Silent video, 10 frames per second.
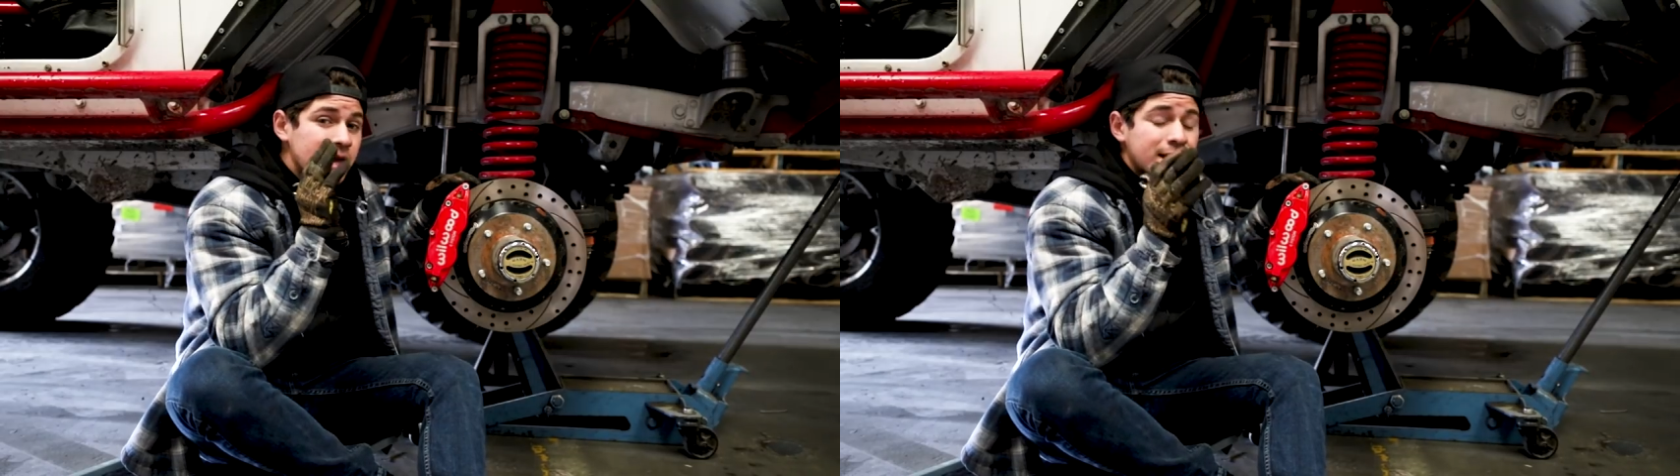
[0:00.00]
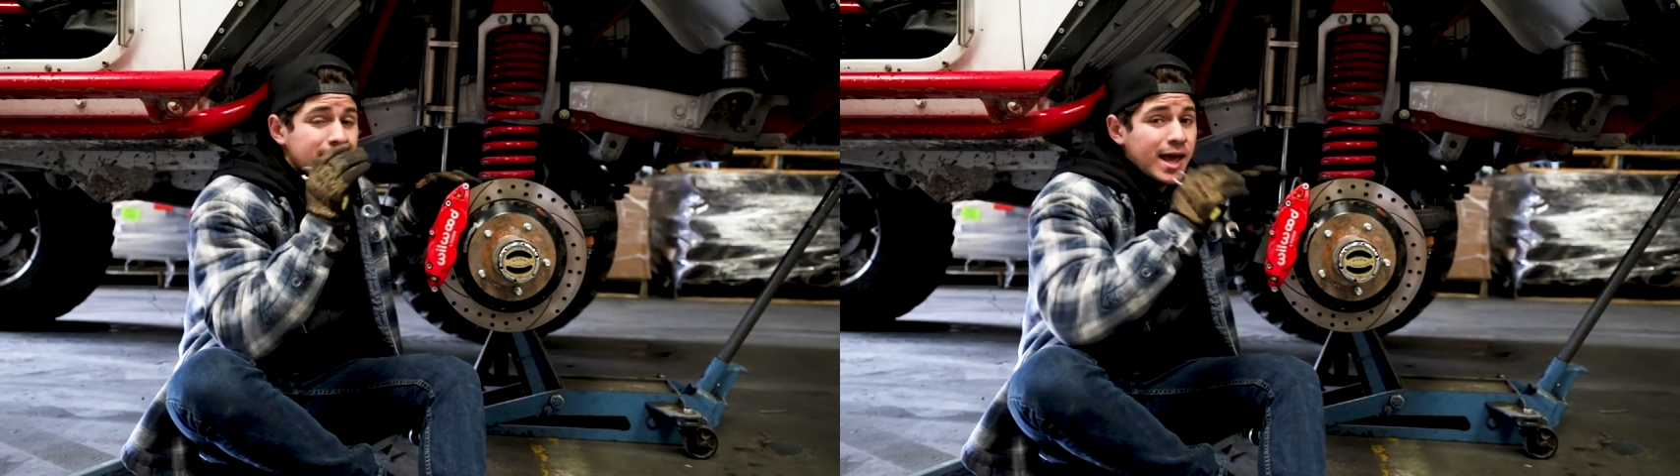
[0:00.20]

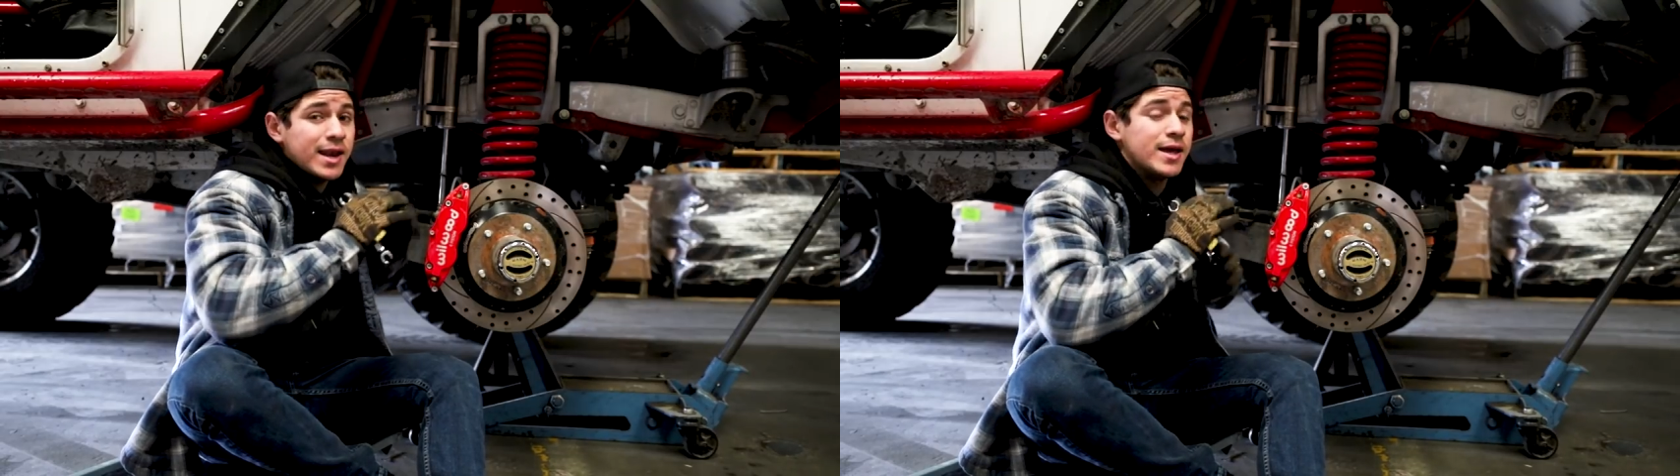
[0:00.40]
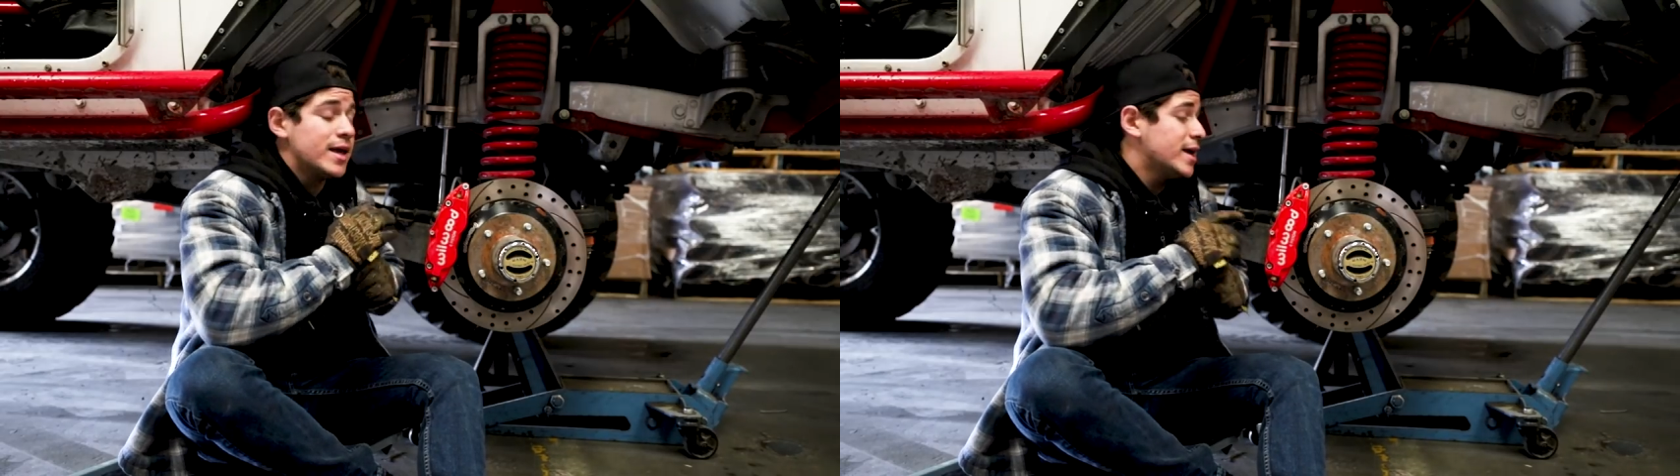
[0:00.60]

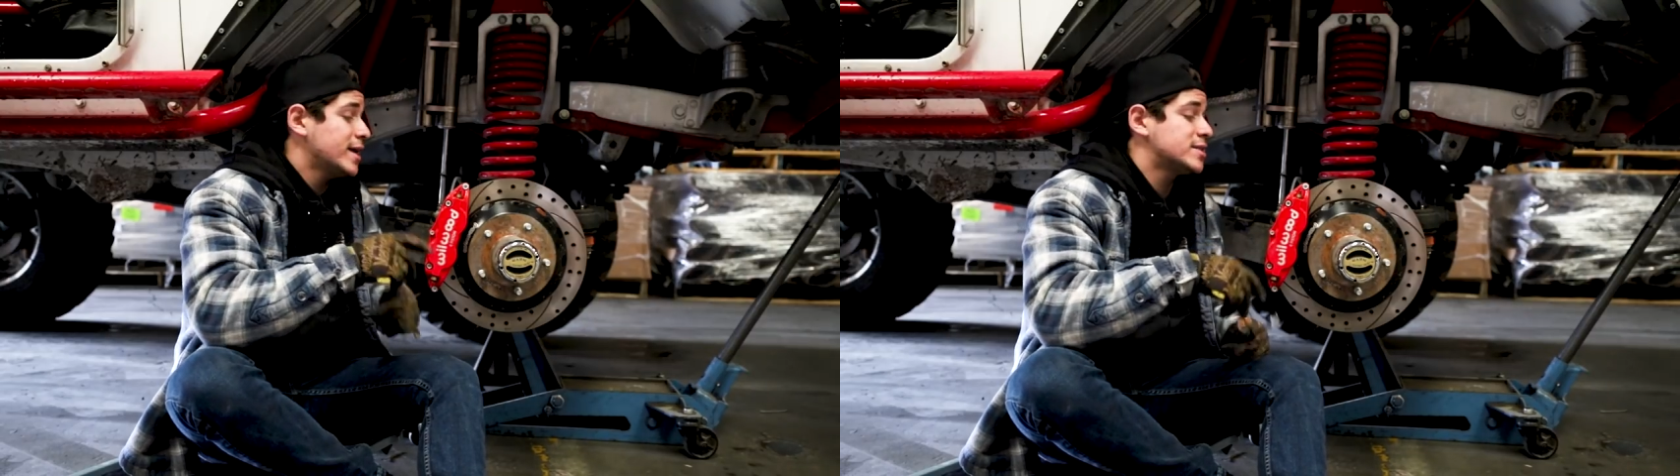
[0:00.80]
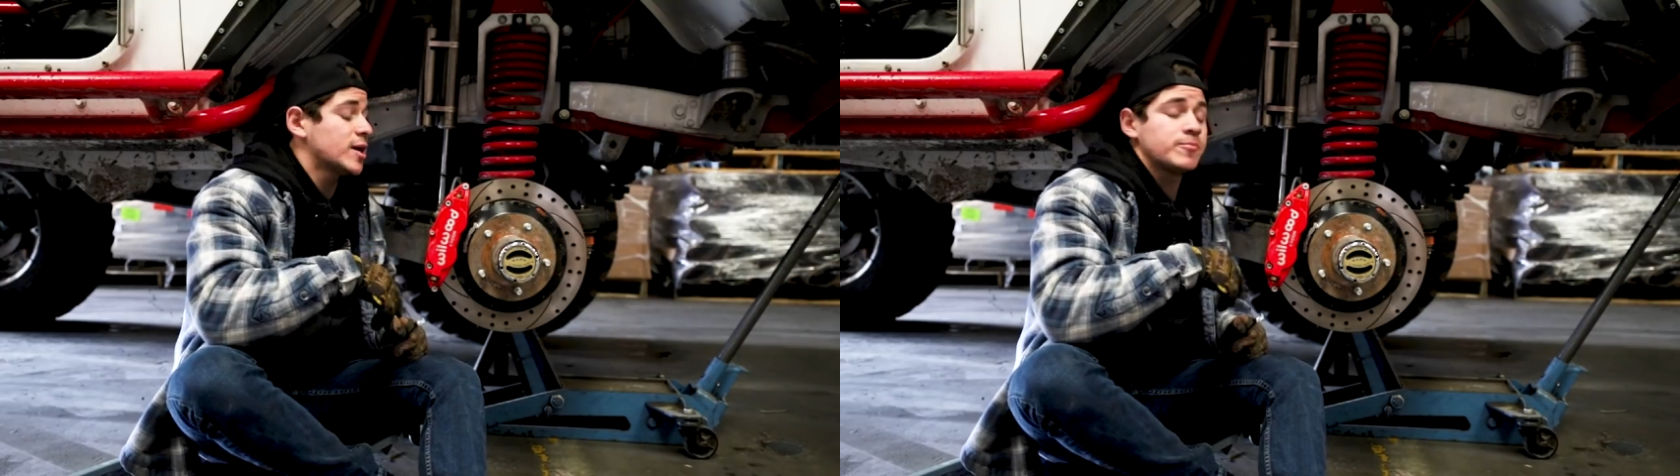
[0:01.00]
Again,
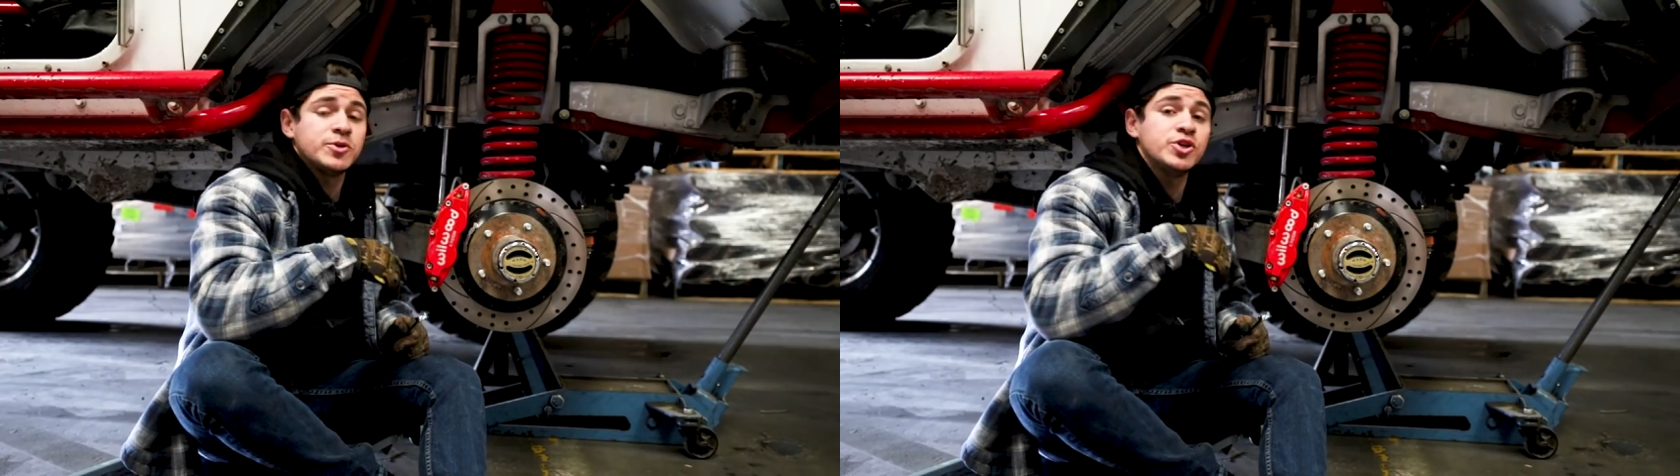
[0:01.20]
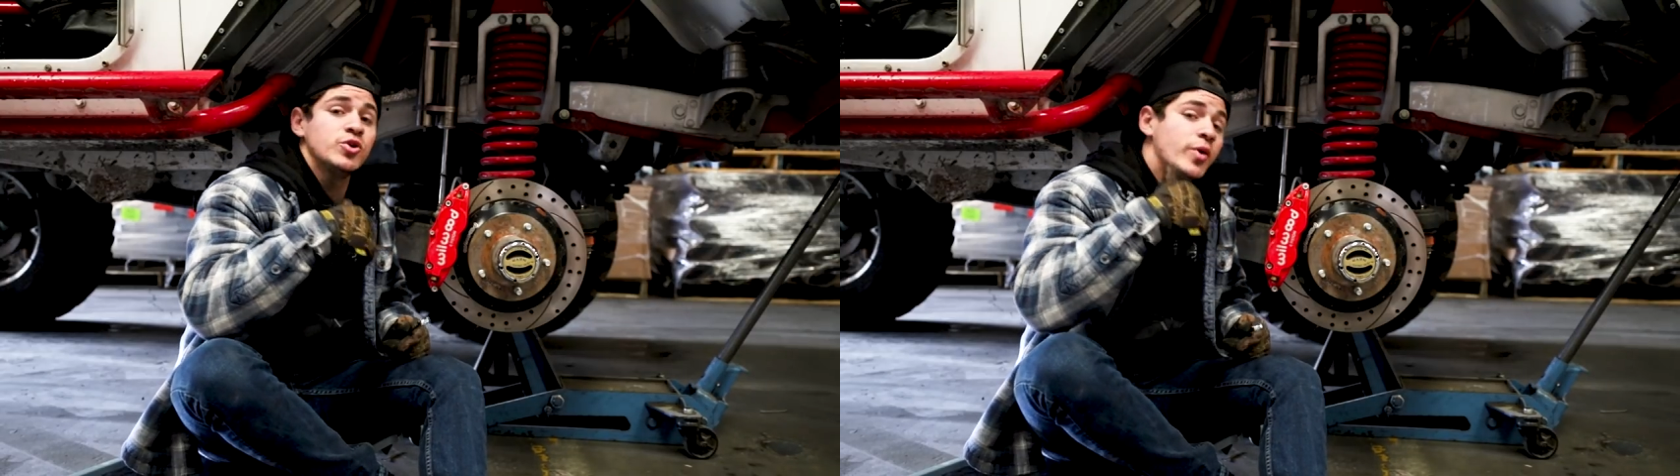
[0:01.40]
it's up
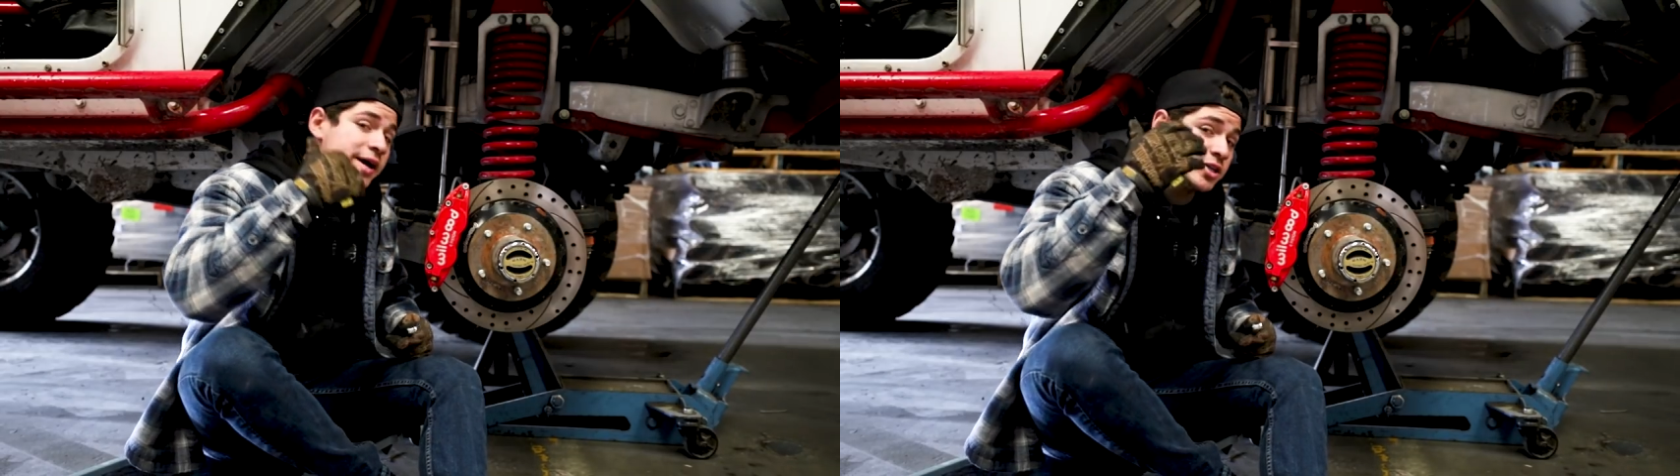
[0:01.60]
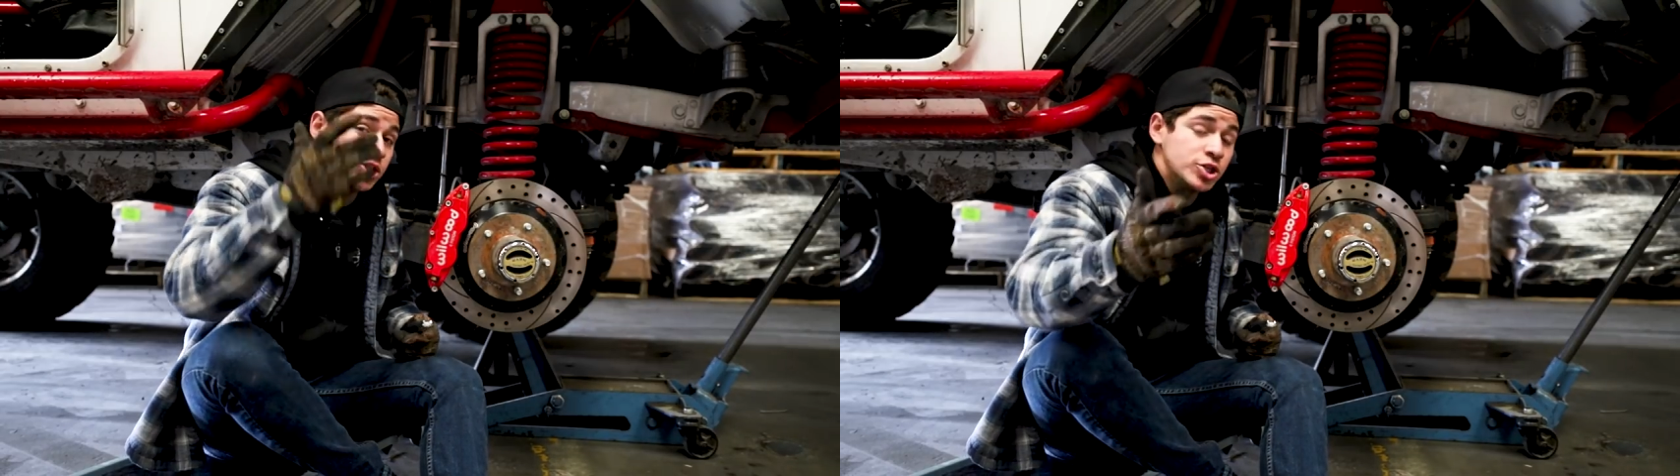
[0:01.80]
to you and